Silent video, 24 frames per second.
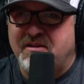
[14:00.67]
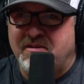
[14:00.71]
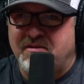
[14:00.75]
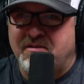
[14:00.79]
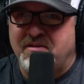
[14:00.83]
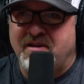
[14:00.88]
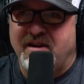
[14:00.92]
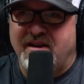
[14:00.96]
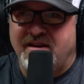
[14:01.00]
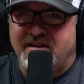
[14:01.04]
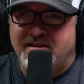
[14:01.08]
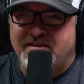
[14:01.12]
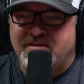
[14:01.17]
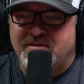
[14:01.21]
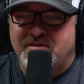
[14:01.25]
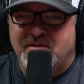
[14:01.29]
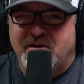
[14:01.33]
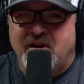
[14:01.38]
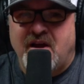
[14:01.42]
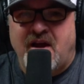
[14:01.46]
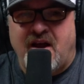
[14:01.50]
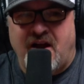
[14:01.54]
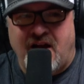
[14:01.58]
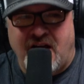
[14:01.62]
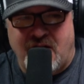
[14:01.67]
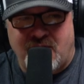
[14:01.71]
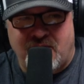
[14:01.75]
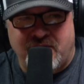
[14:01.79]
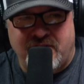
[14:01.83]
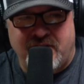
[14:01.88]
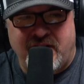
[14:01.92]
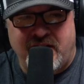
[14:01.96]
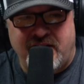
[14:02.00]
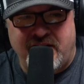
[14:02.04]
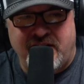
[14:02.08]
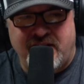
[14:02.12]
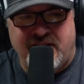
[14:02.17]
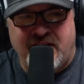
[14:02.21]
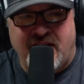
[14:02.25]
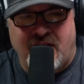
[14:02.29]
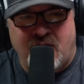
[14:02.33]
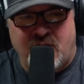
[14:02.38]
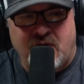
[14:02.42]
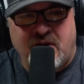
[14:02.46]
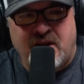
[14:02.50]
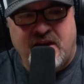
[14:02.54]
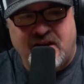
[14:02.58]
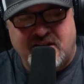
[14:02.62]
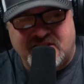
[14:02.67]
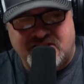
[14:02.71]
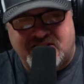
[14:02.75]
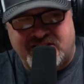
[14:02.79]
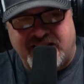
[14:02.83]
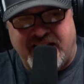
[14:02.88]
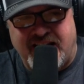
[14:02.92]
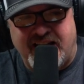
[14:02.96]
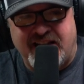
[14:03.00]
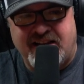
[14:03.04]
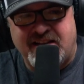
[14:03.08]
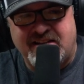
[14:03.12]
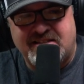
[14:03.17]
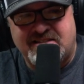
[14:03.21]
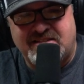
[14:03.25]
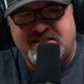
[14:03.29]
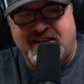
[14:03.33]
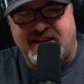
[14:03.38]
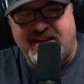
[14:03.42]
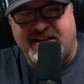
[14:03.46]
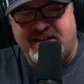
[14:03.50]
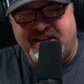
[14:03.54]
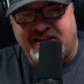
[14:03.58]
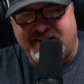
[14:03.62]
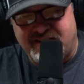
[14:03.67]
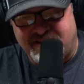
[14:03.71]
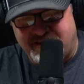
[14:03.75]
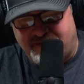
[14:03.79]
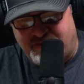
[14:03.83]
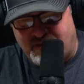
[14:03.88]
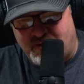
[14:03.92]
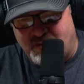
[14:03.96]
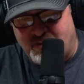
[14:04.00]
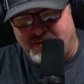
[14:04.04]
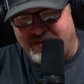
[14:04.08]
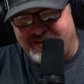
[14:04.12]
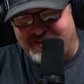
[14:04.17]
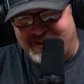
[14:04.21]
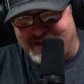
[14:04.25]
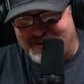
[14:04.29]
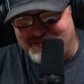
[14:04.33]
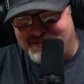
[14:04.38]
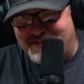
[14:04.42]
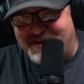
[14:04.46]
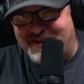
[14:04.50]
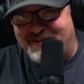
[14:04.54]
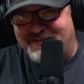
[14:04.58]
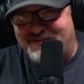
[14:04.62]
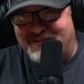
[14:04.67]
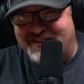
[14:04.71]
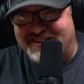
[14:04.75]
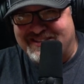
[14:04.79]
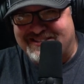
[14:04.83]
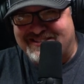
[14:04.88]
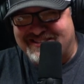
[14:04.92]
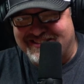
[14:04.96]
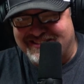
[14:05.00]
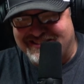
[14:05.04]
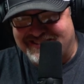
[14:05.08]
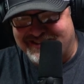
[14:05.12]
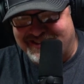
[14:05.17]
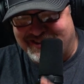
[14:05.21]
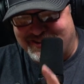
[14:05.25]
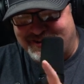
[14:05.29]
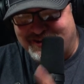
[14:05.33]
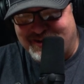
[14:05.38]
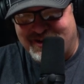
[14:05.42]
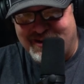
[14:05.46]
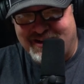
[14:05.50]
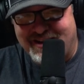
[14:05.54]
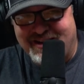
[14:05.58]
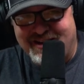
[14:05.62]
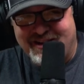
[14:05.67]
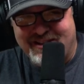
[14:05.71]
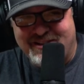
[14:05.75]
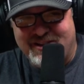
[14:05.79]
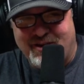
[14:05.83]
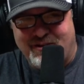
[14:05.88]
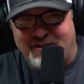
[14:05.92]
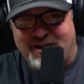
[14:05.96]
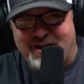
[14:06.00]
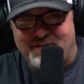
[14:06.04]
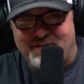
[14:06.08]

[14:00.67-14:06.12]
Okay. Yeah. All right, well, there you go. Shan has said it. If you want a ten pound fish this year, throw